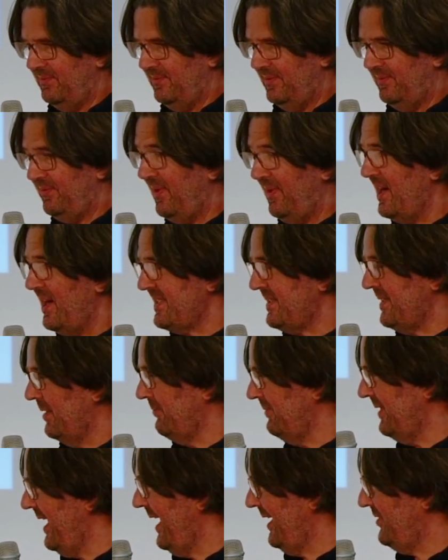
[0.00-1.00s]
faster
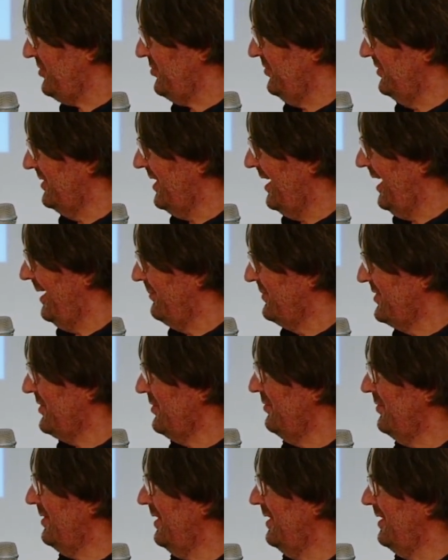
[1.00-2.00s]
reaction time.
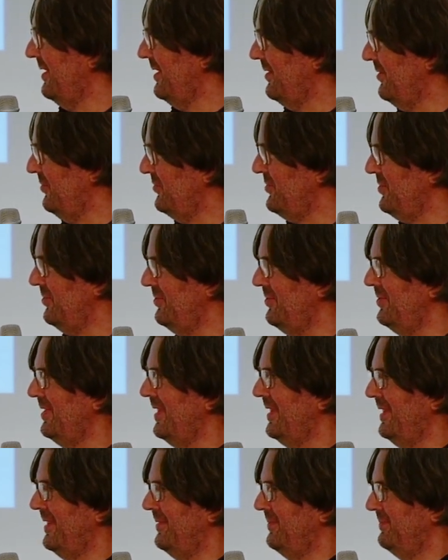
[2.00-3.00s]
So could you
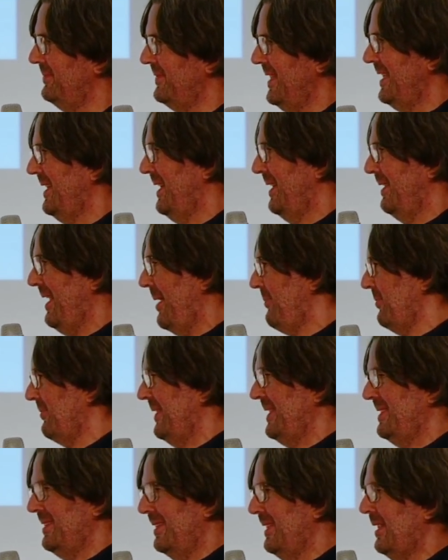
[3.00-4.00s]

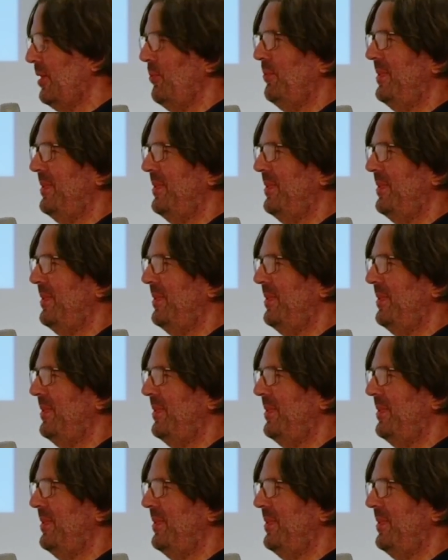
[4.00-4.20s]
elaborate a little